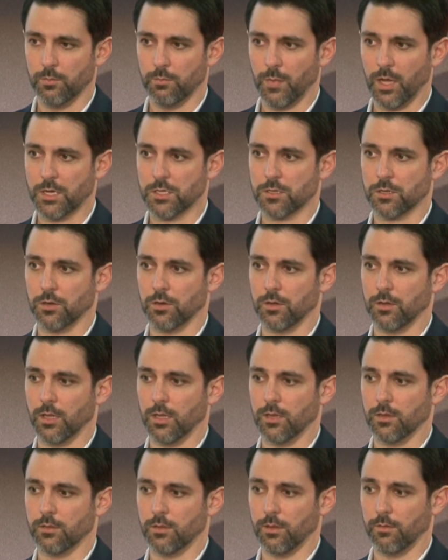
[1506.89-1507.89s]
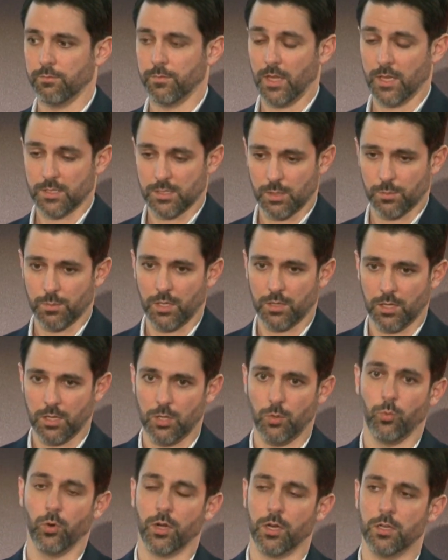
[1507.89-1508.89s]
Make sure that if that's something that
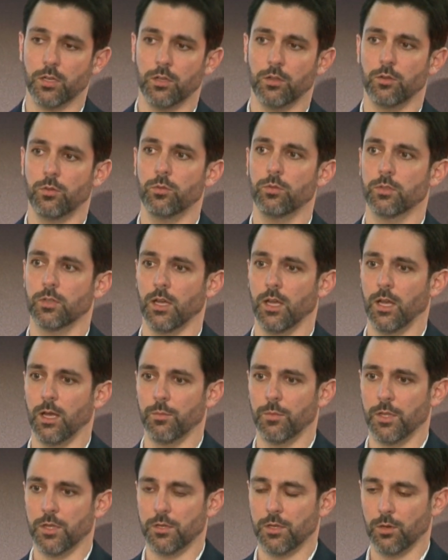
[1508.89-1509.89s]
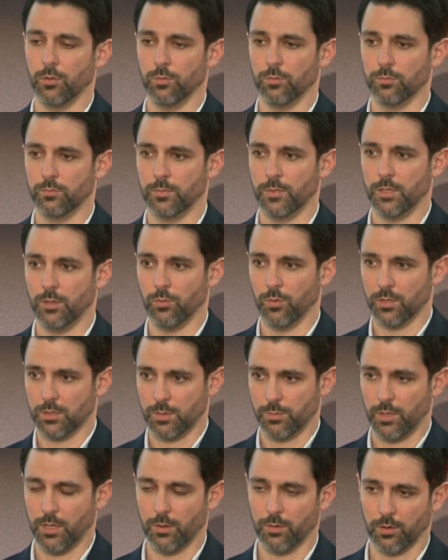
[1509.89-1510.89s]
you want to do, that you want
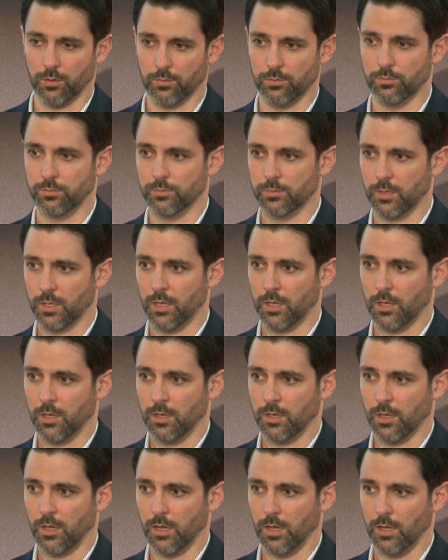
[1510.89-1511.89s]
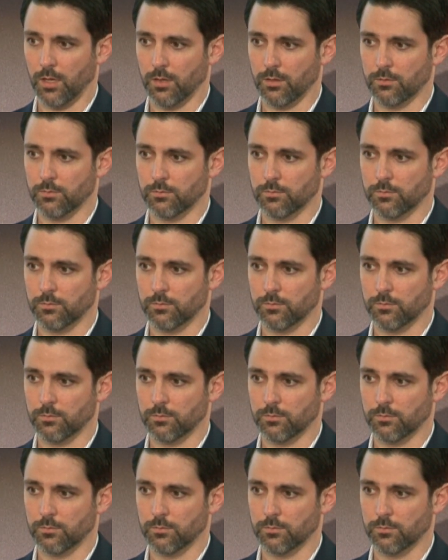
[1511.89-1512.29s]
to be able to